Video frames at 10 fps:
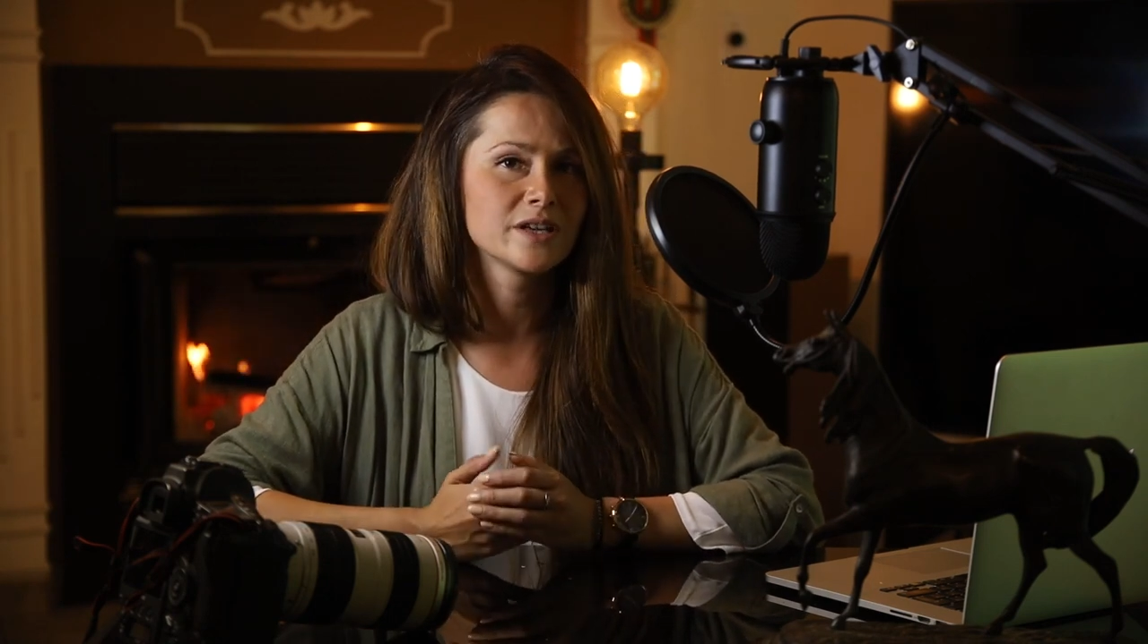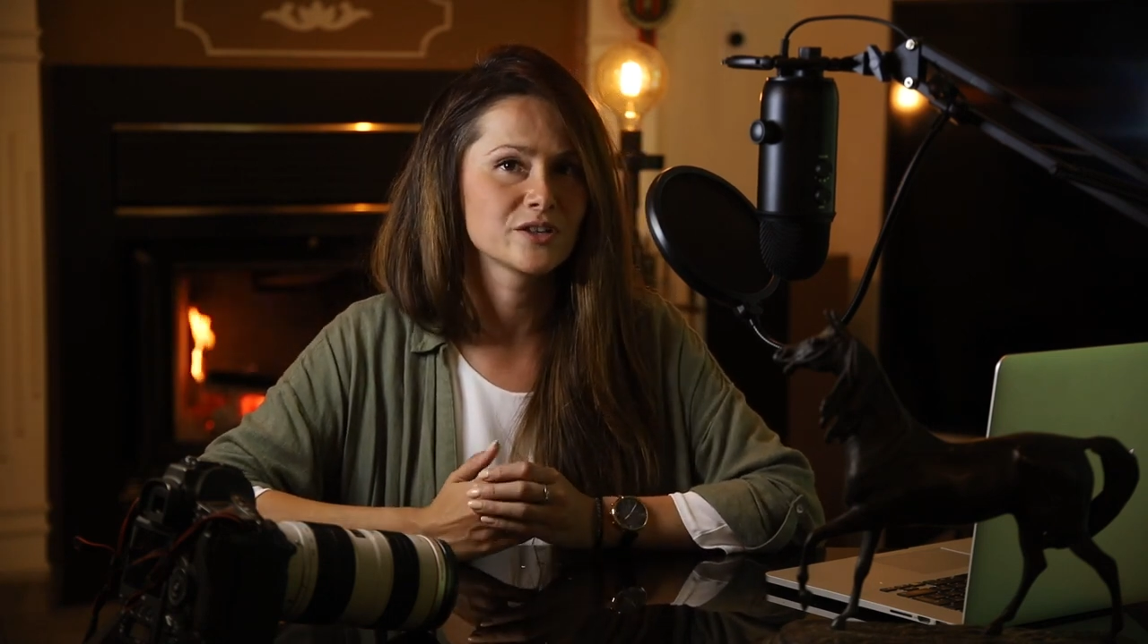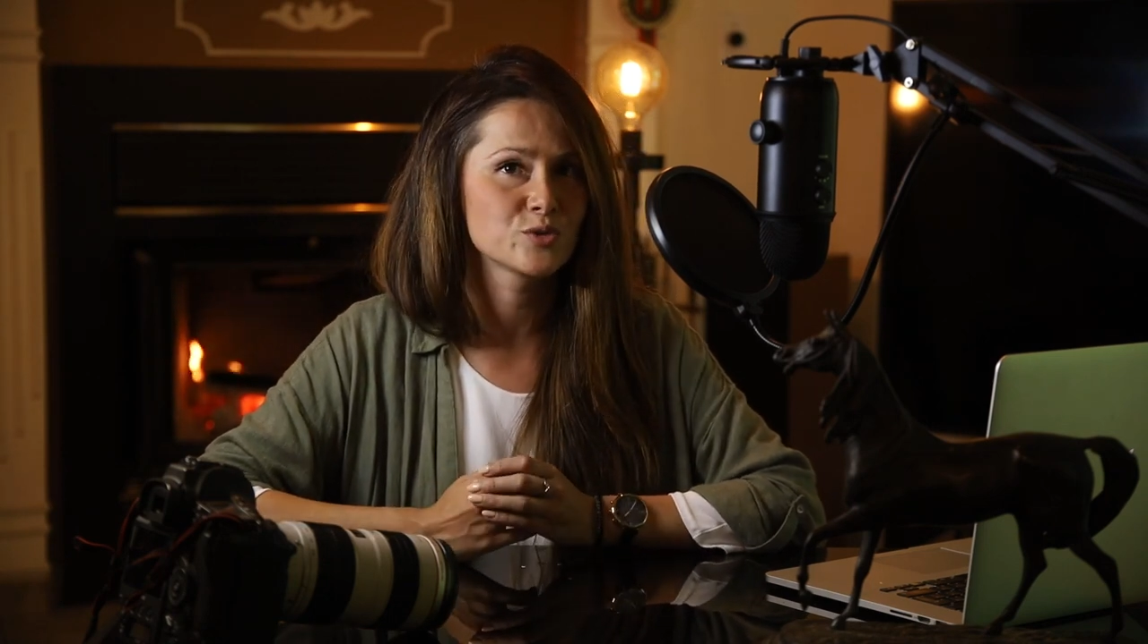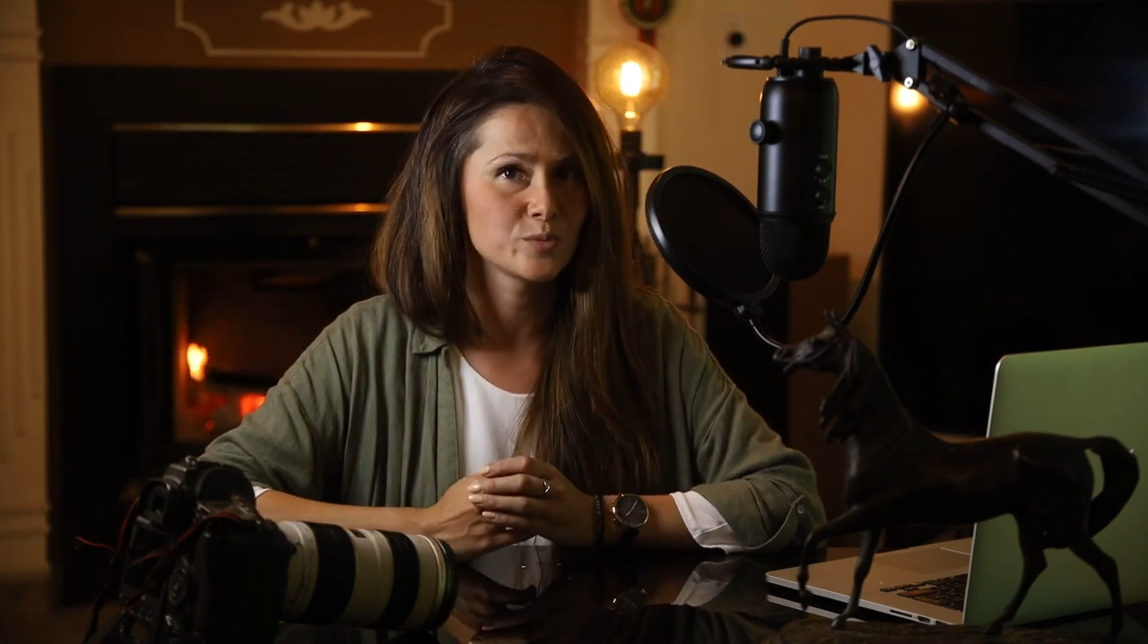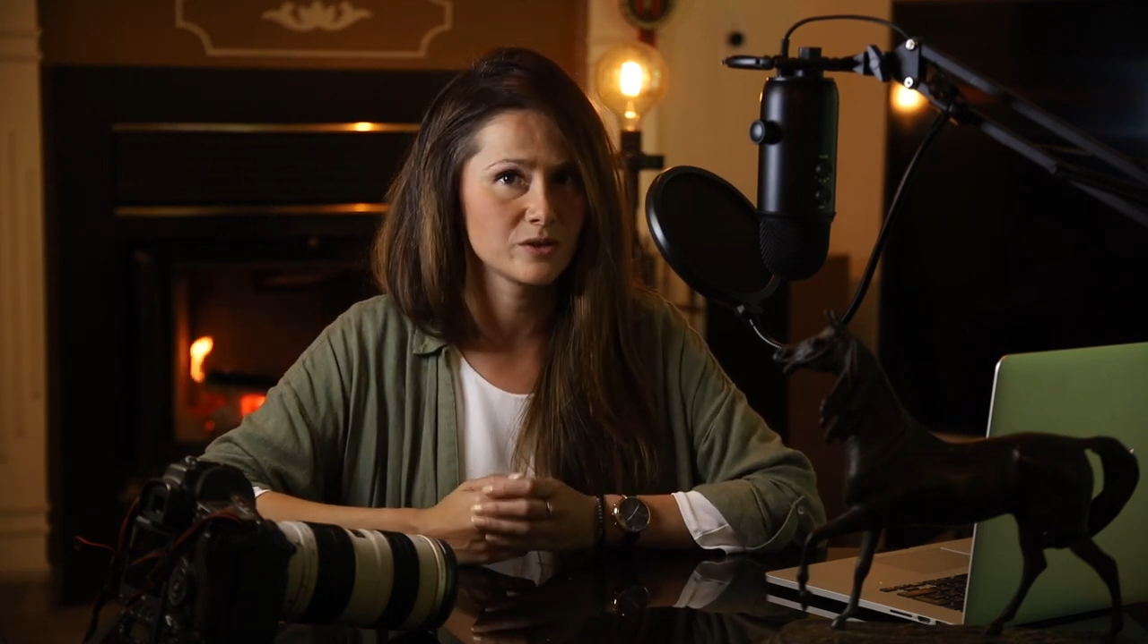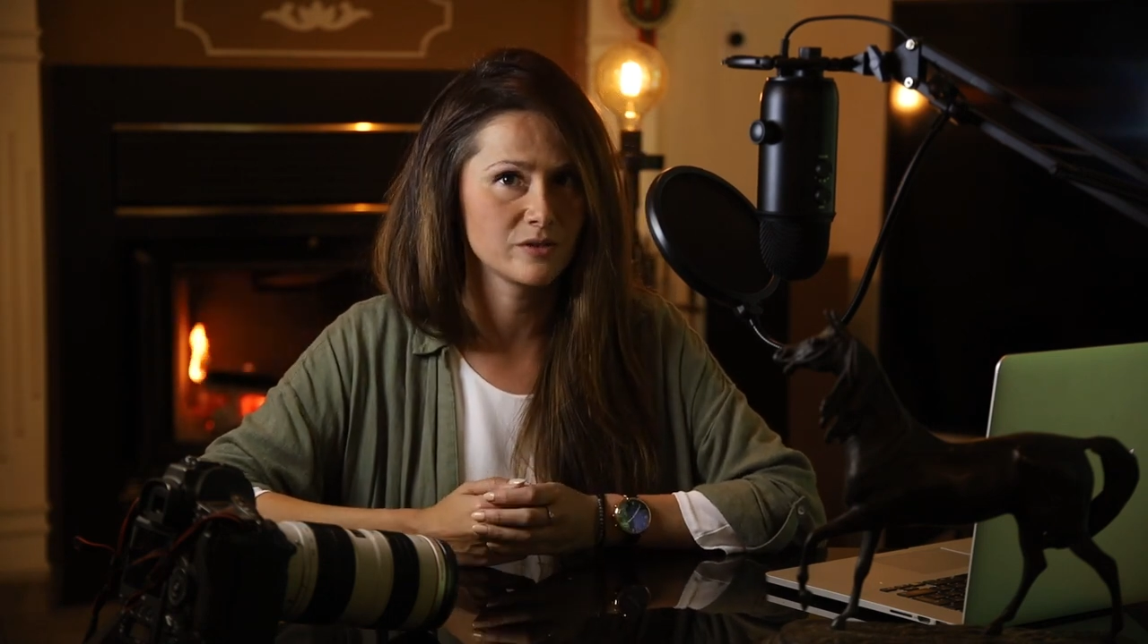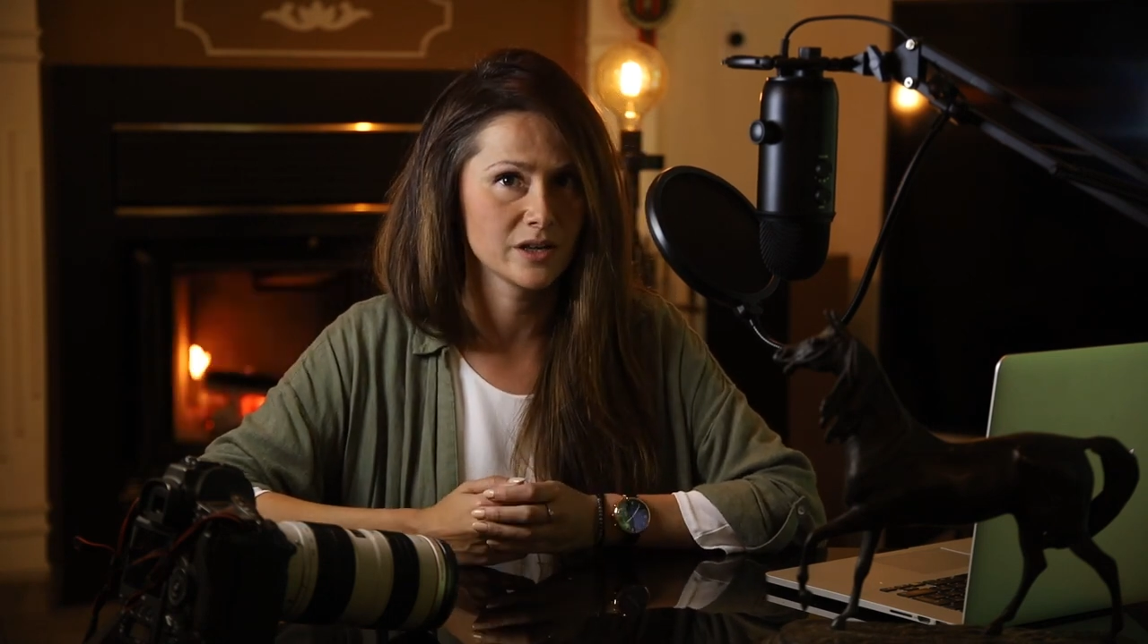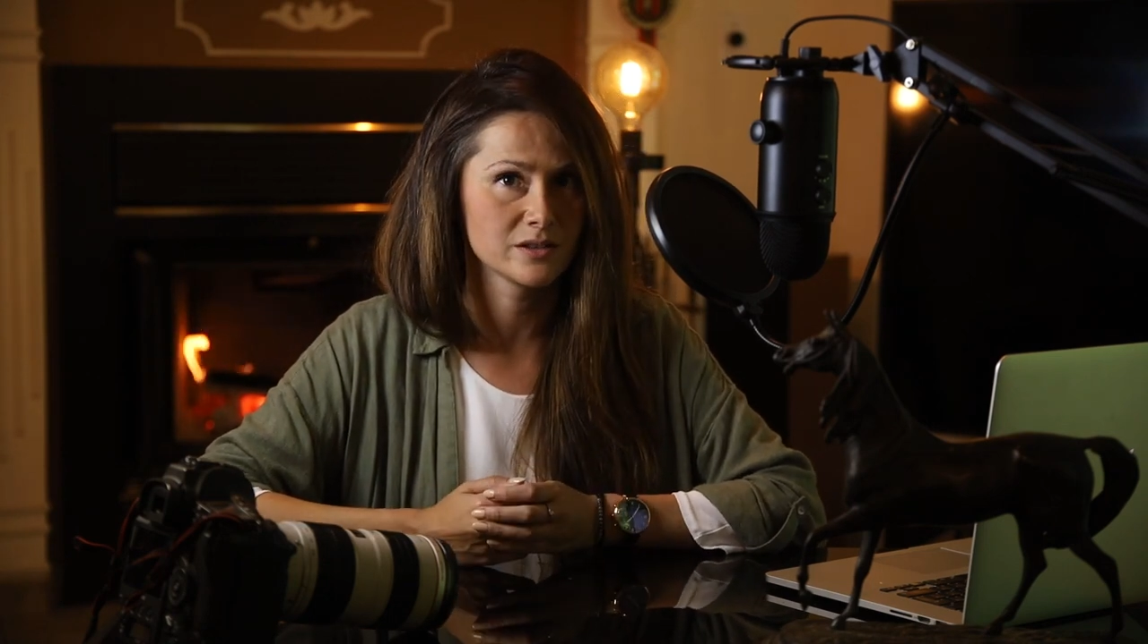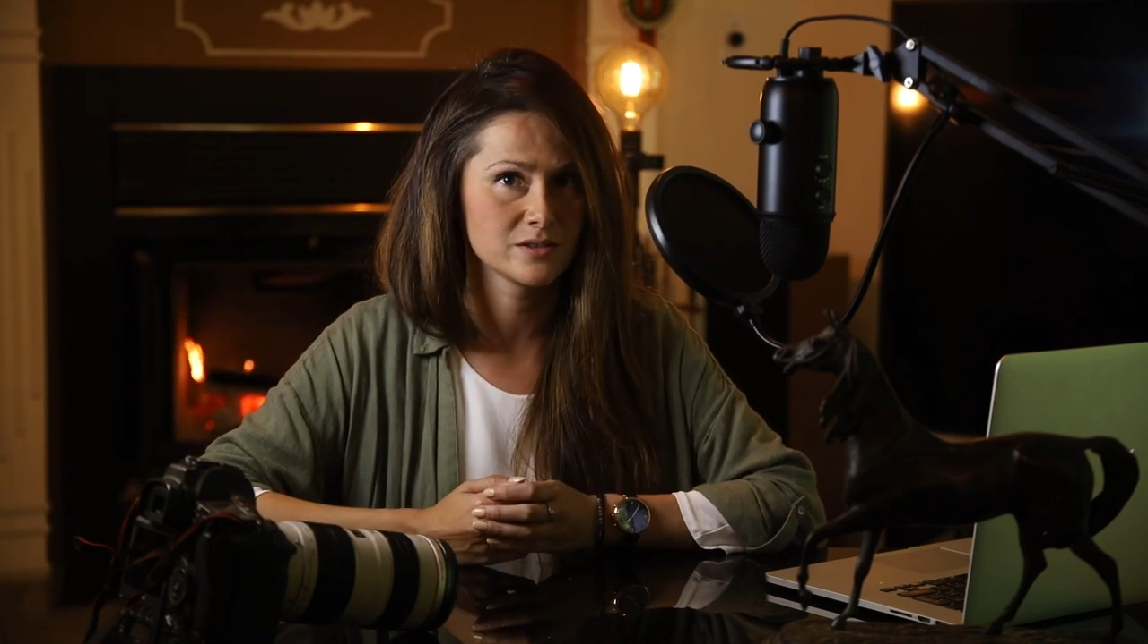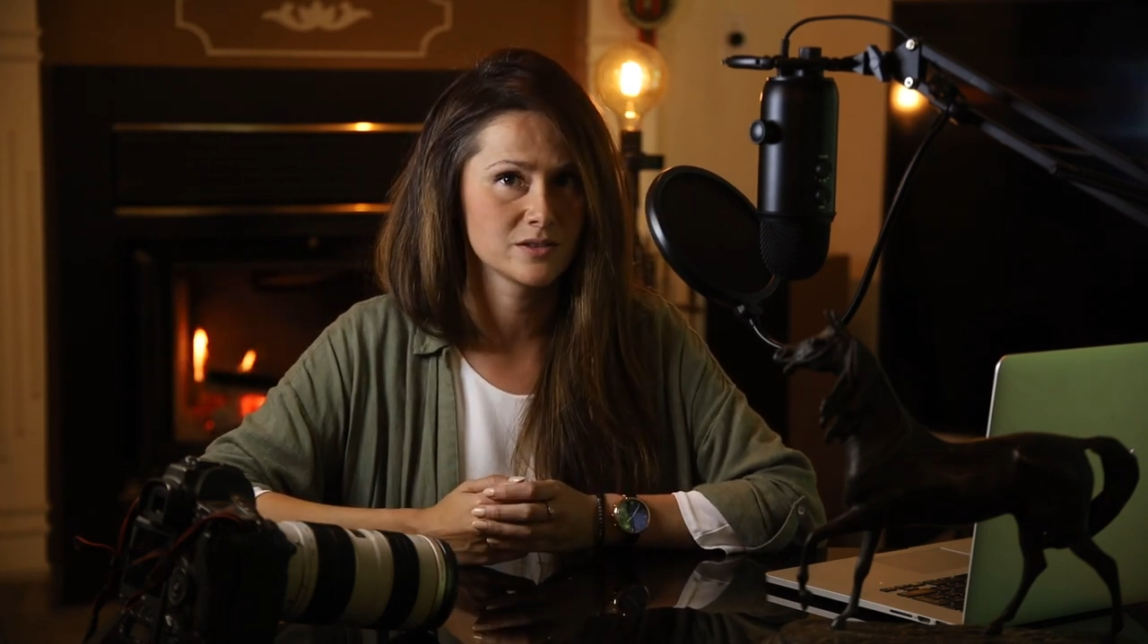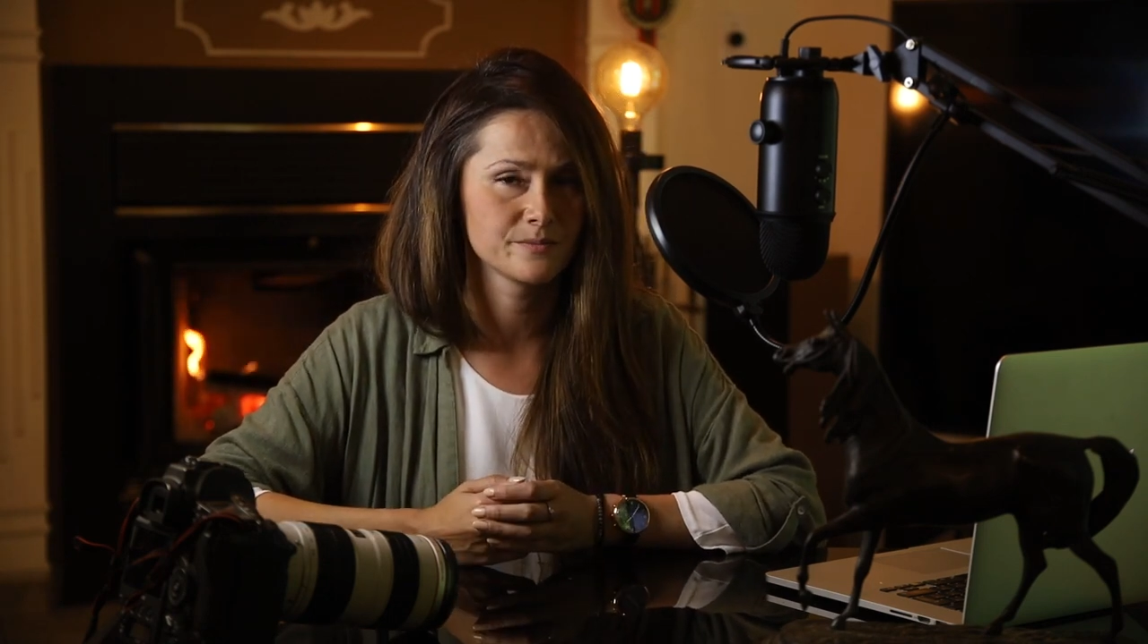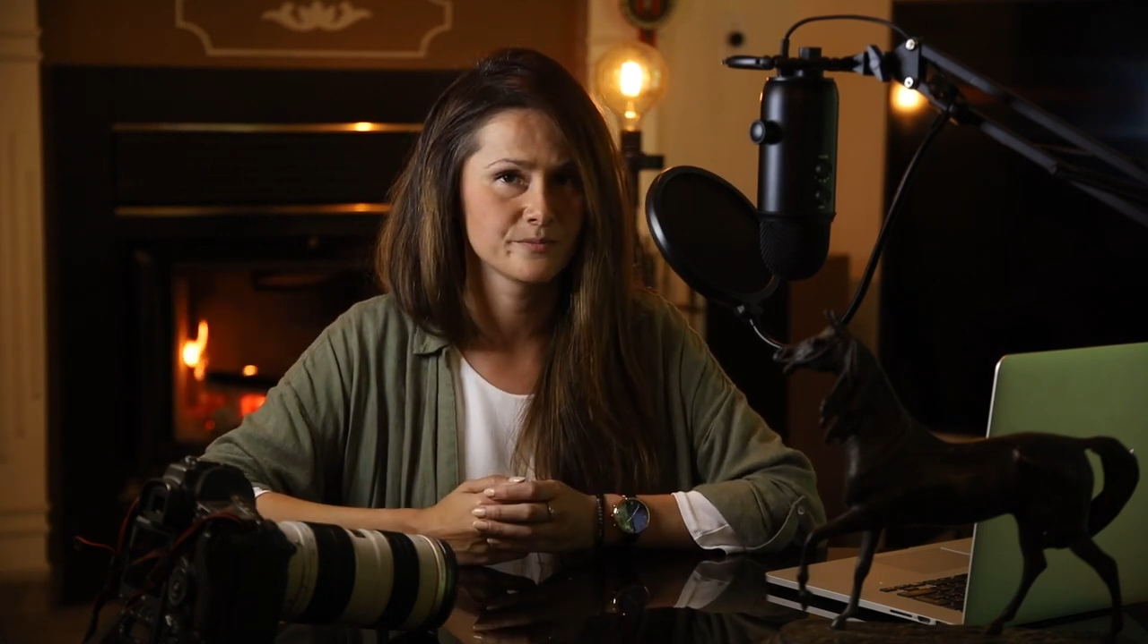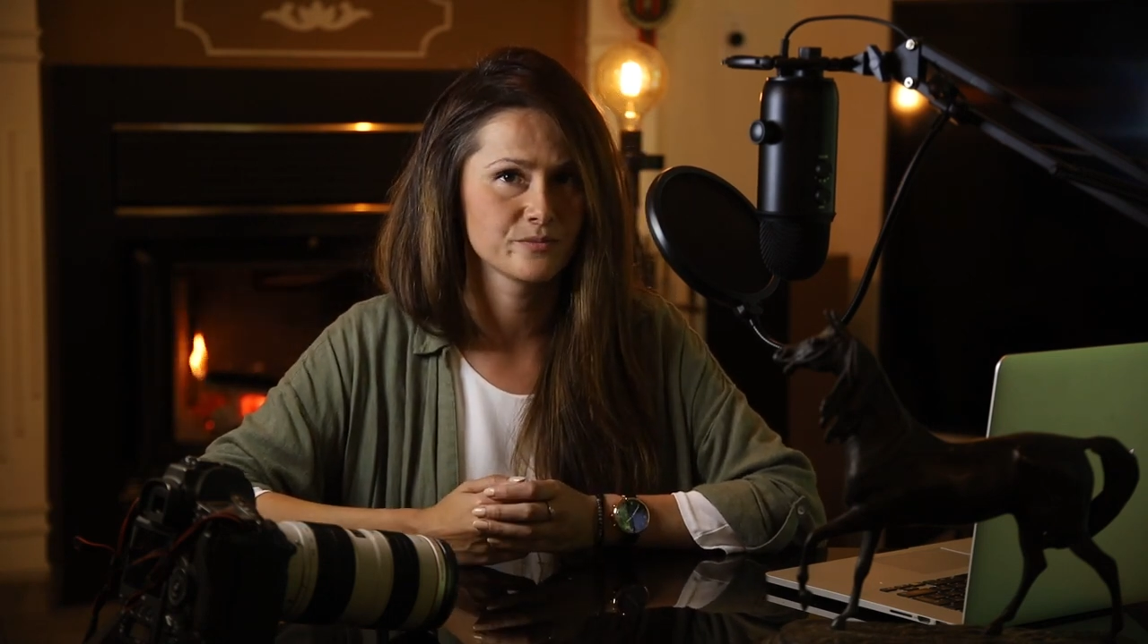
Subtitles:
experience,